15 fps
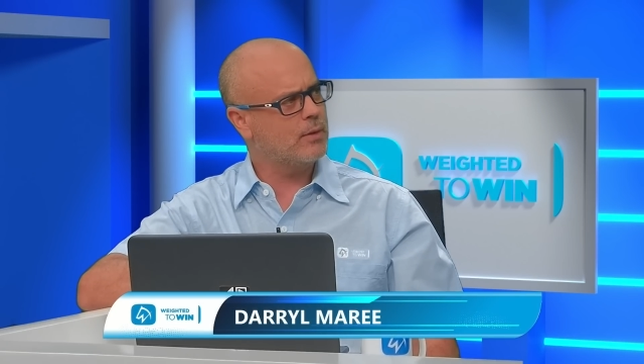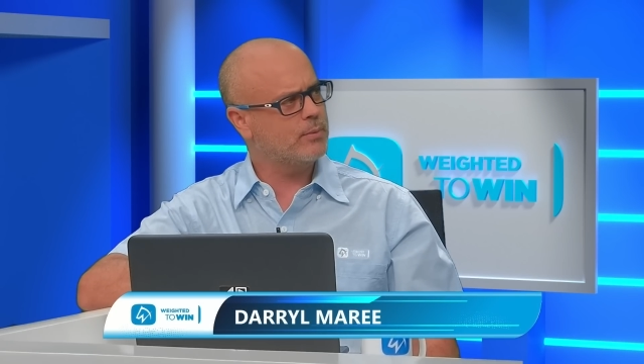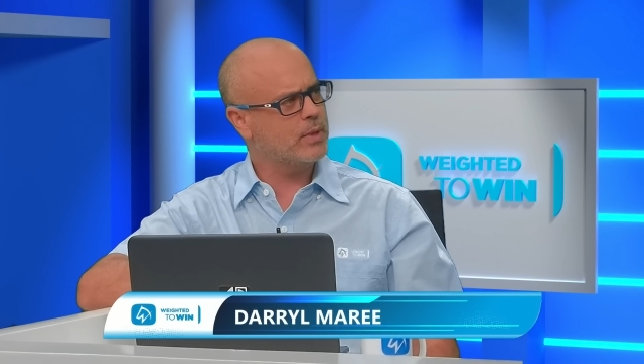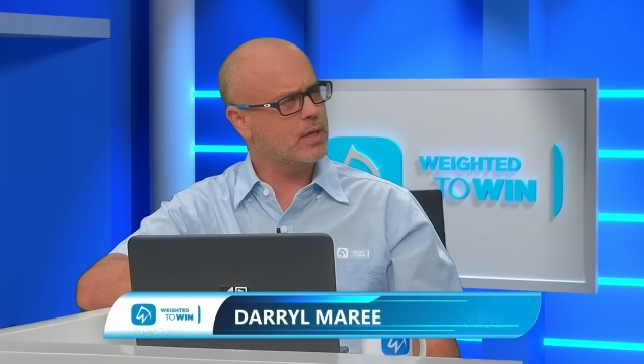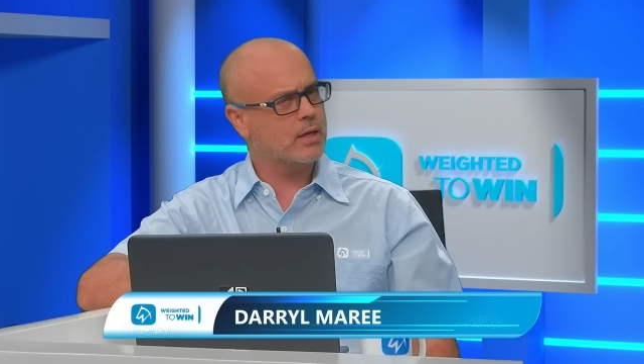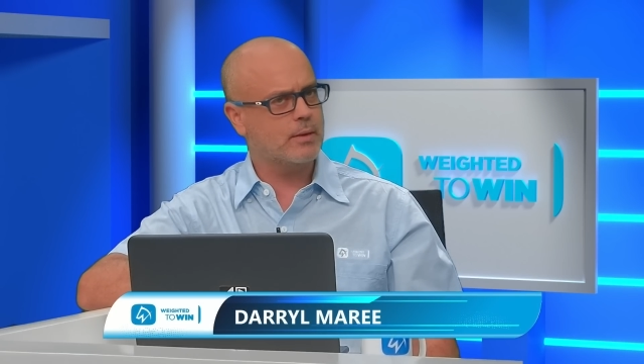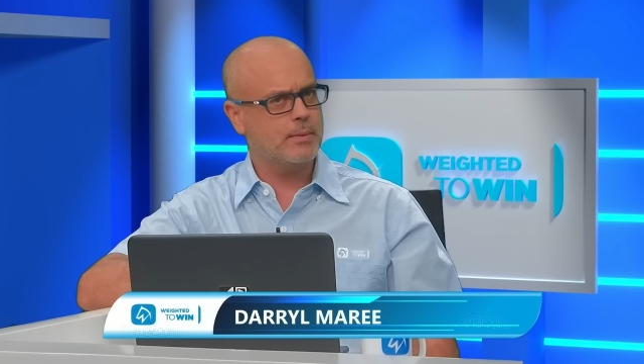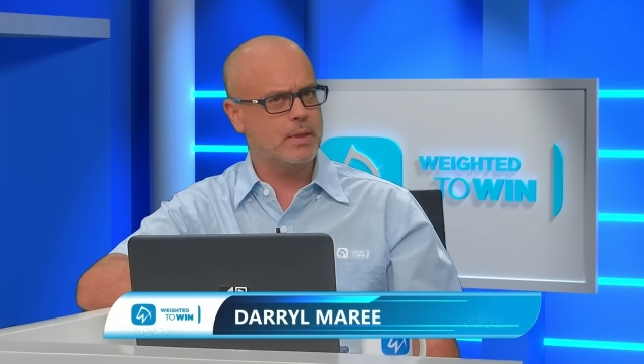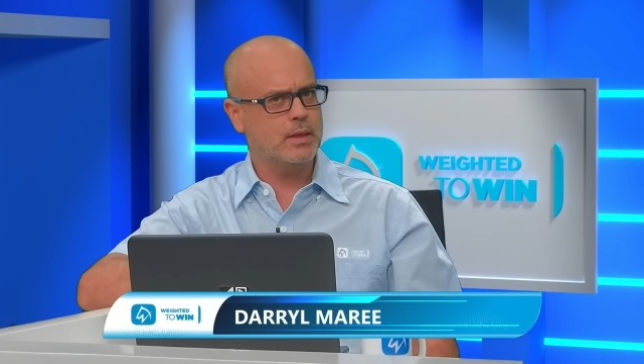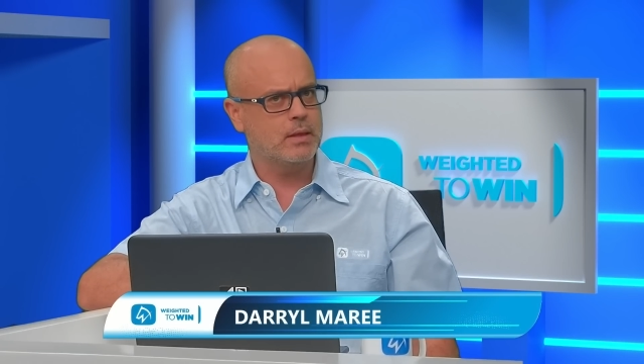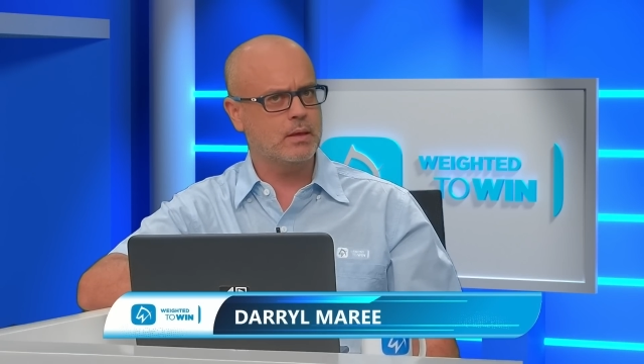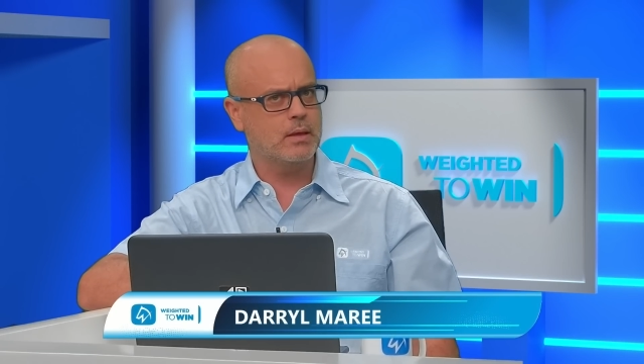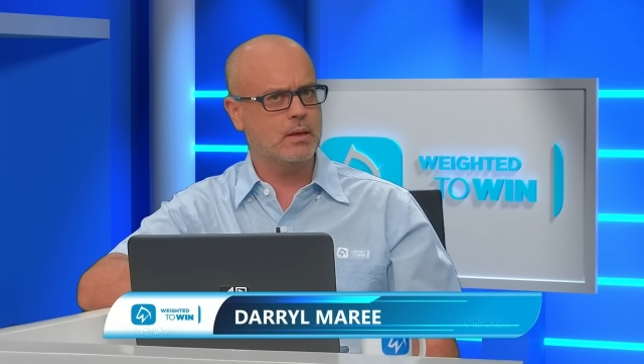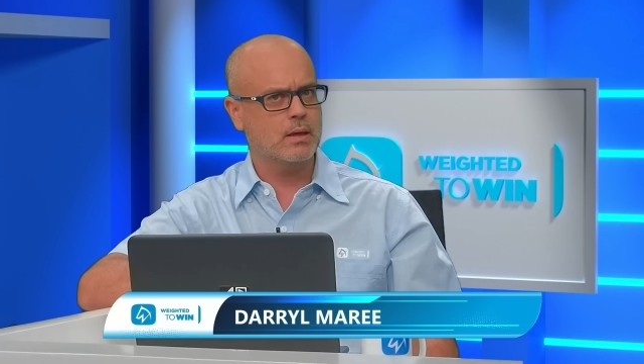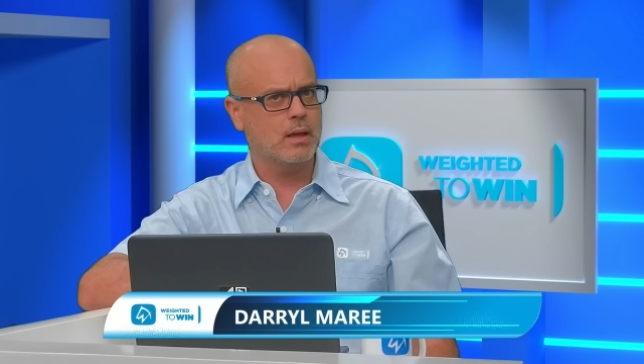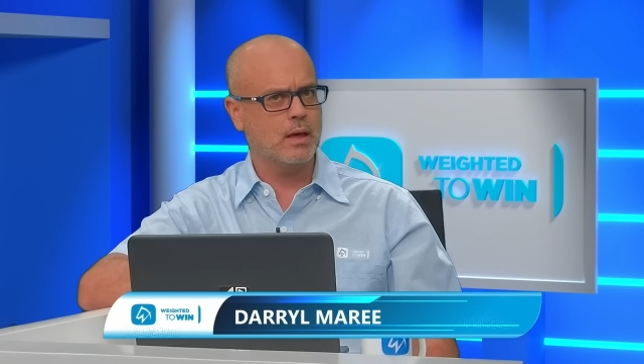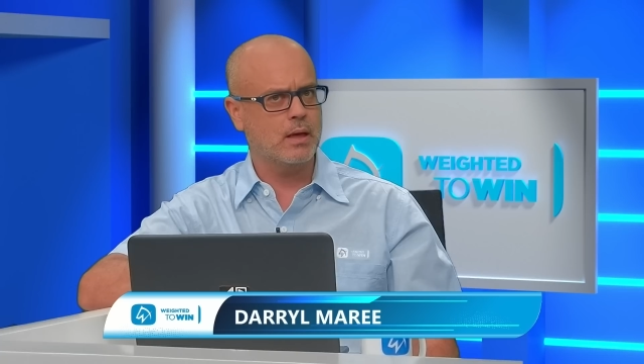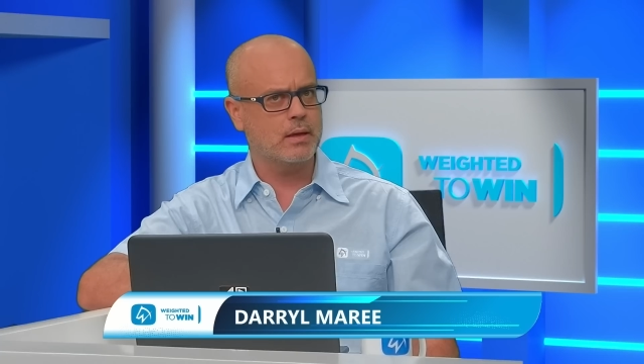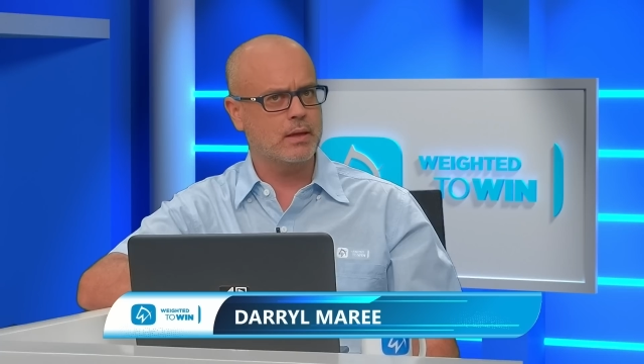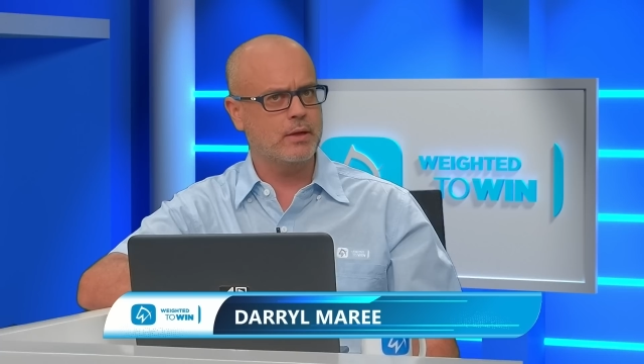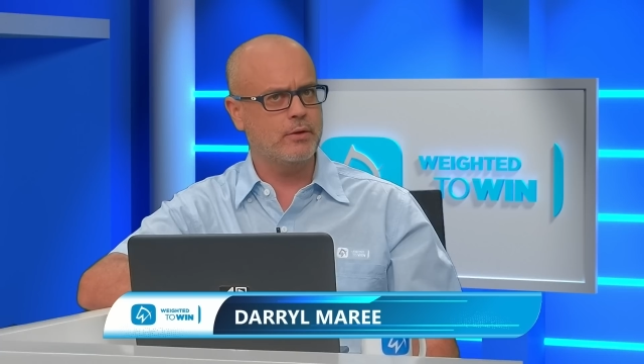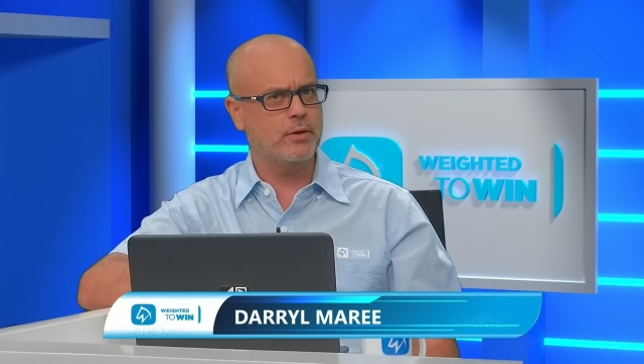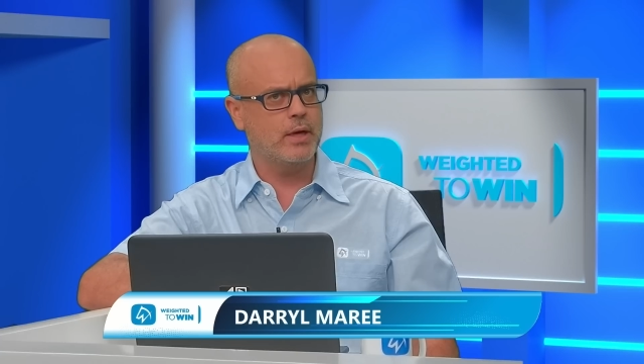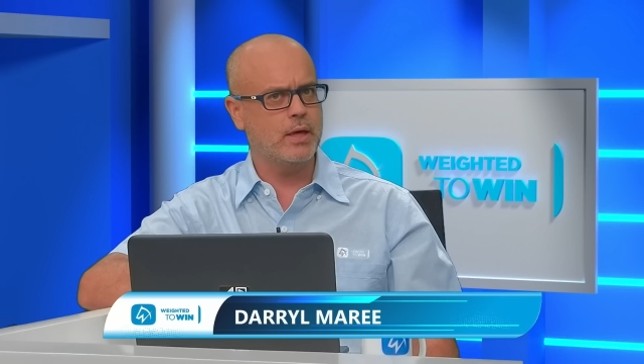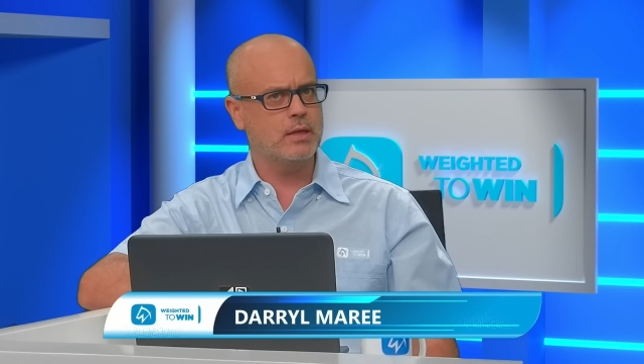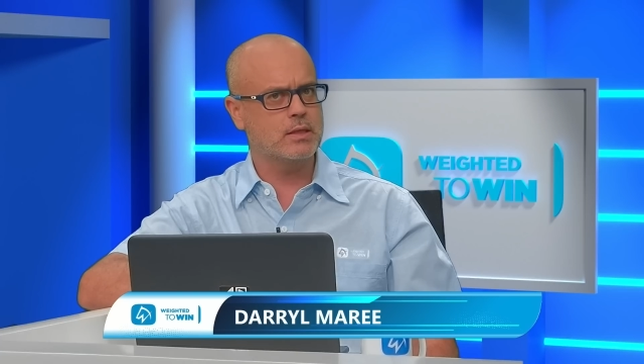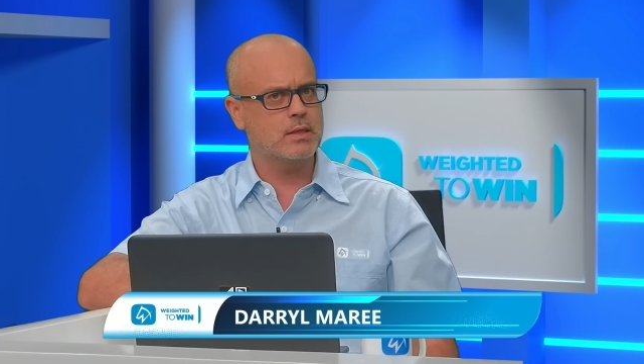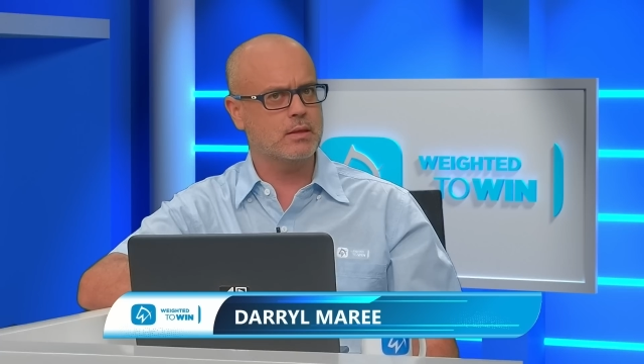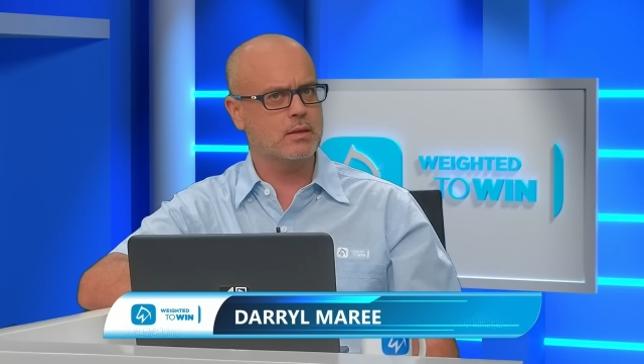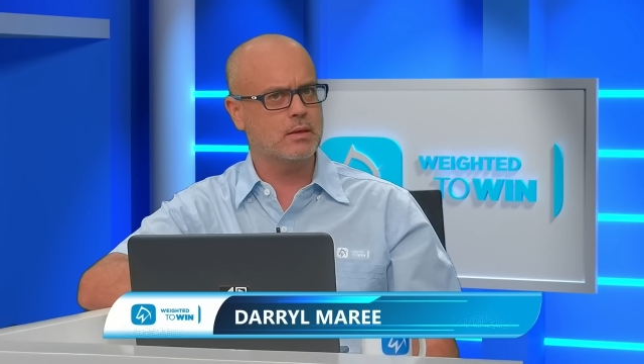up and coming, lightly
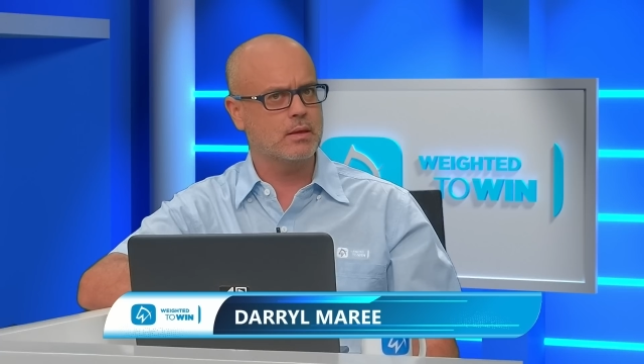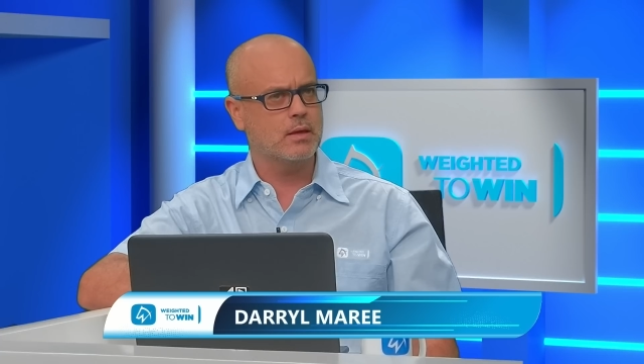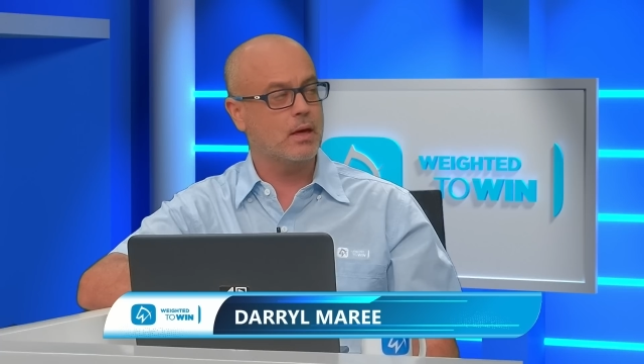raced,